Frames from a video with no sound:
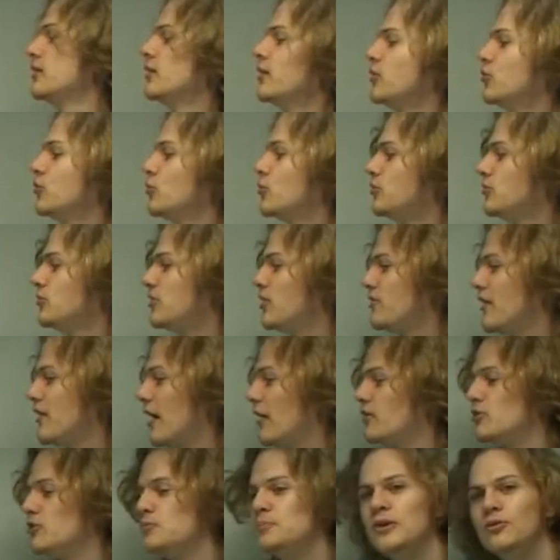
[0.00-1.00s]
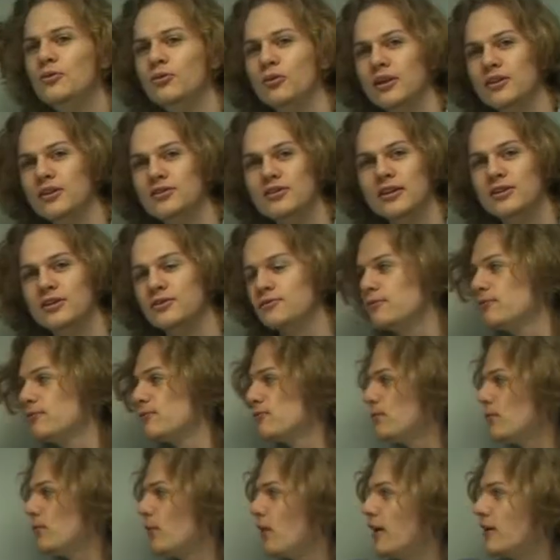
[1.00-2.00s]
So you can see the arrow's been released and it's
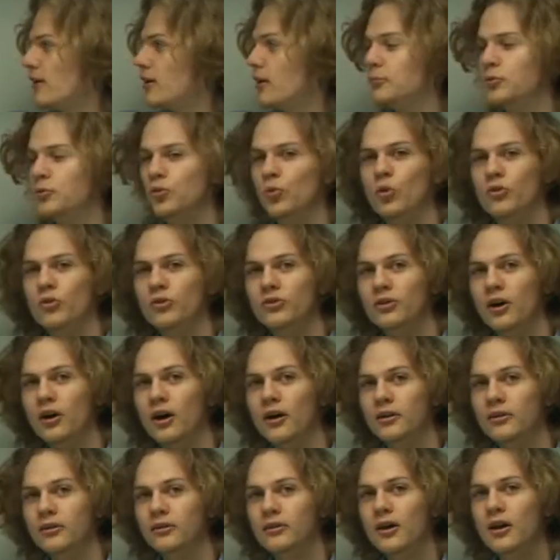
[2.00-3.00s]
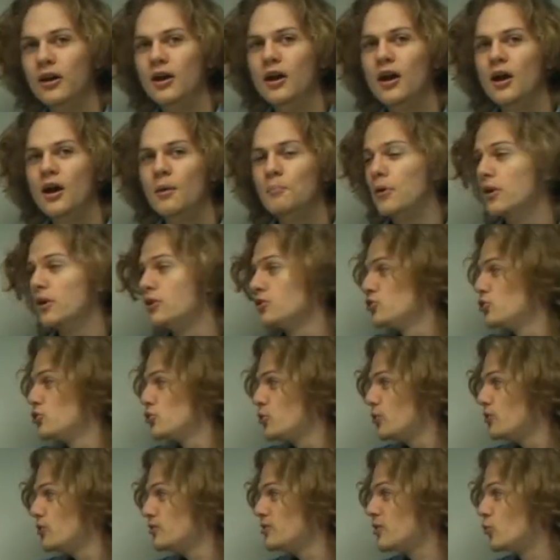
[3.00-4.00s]
flying up toward the target. But as
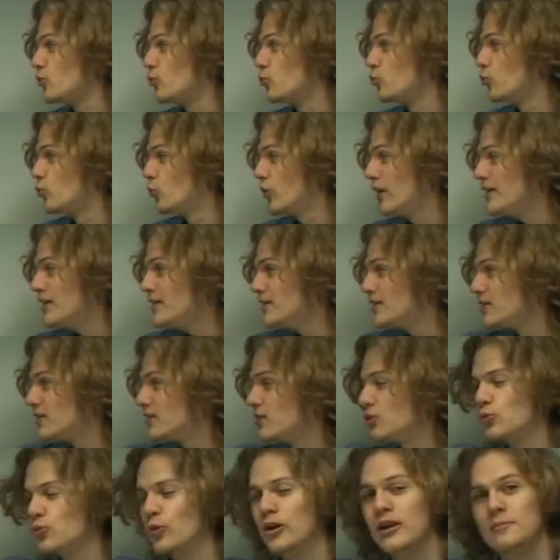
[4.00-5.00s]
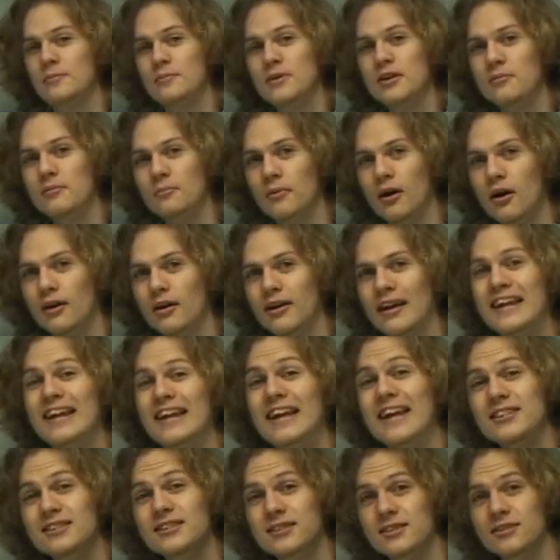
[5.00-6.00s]
soon as it reaches the 20 meter mark, it
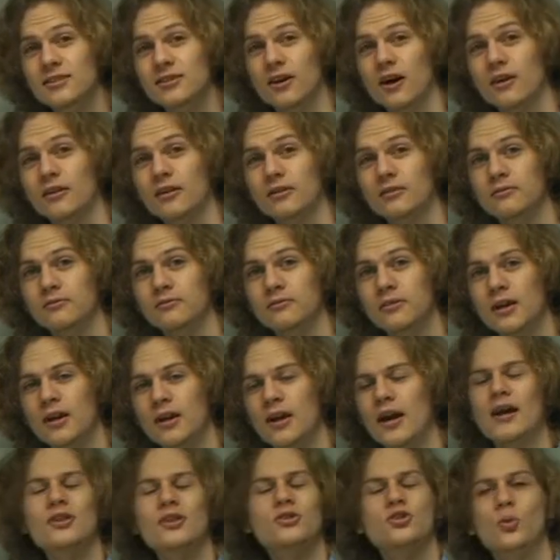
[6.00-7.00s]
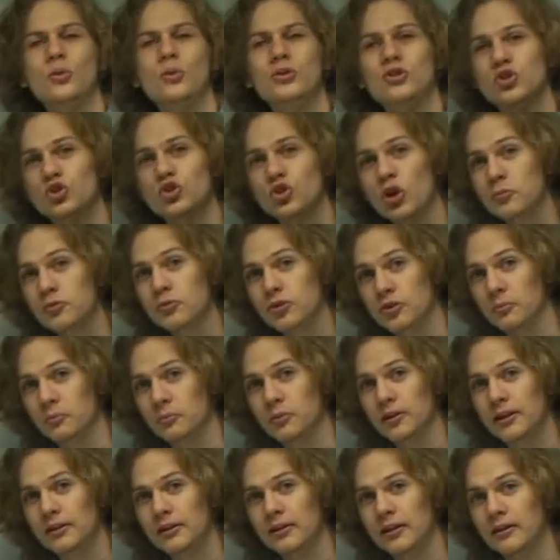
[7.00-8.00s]
hits the target. And so it stops
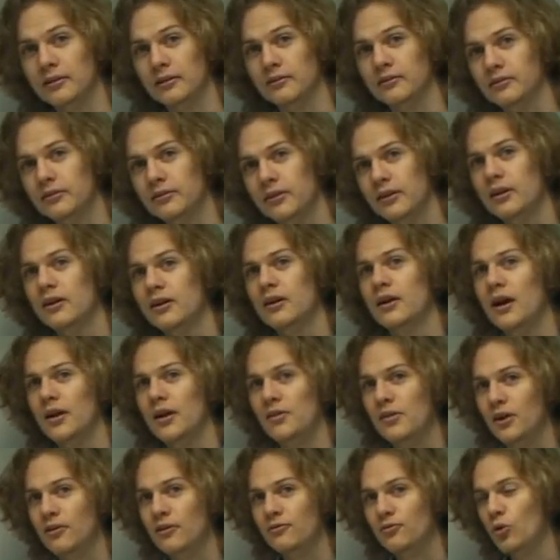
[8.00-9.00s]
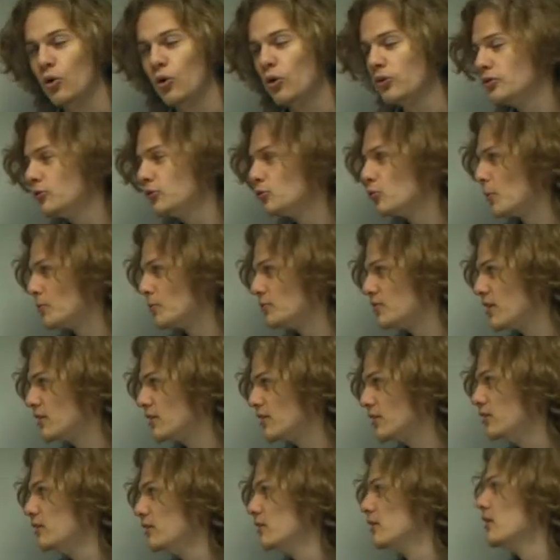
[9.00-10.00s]
completely. And that of course is
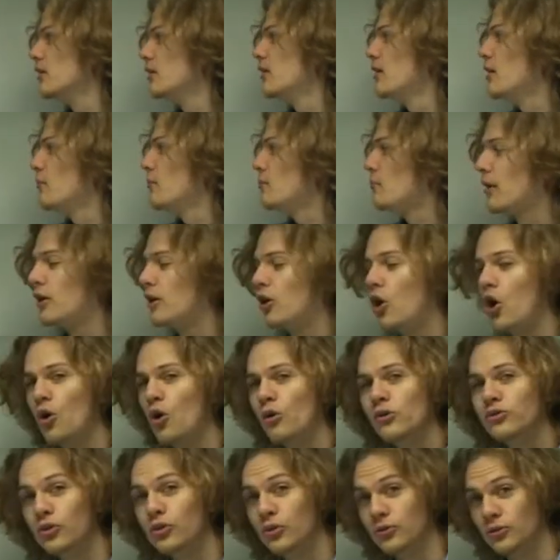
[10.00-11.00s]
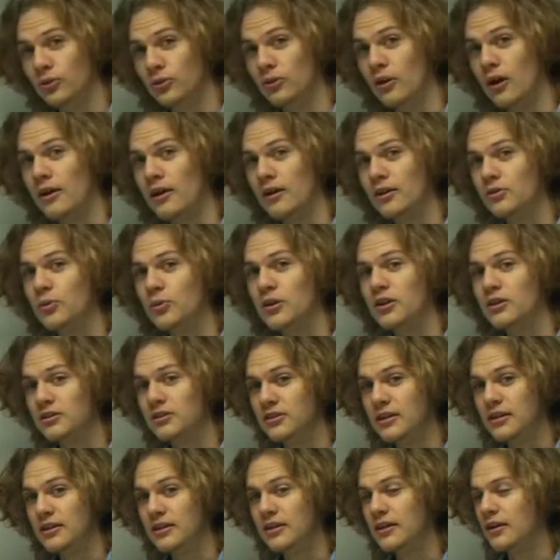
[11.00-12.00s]
represented by a horizontal line, as we can
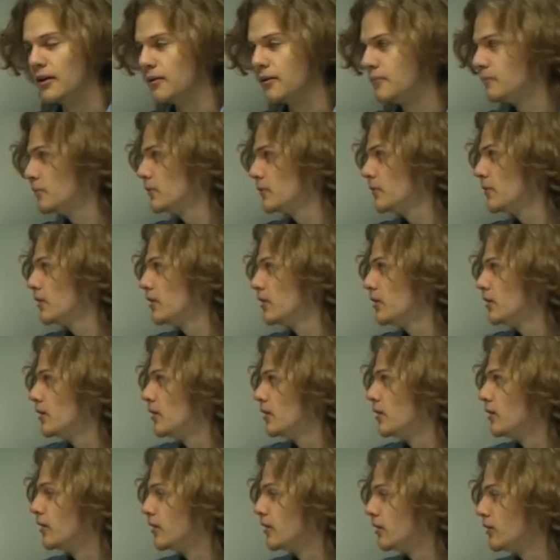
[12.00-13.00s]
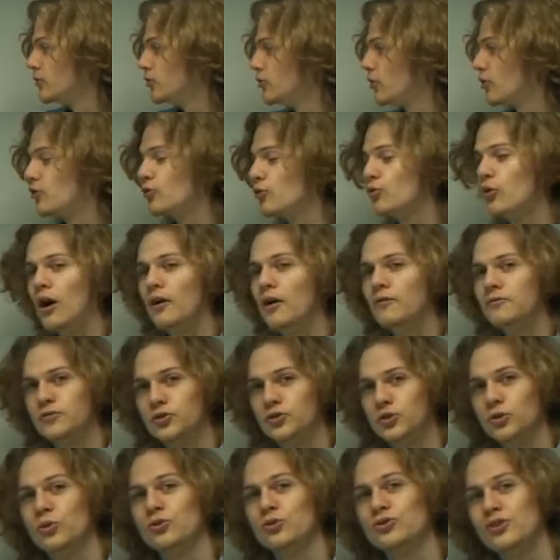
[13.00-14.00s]
see here. So the graph
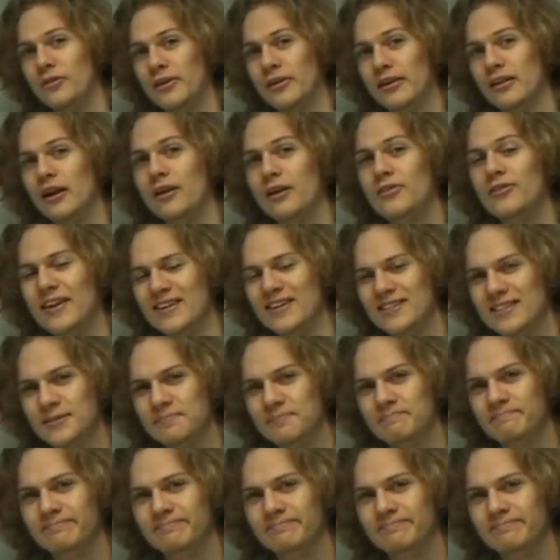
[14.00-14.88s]
should look something like this.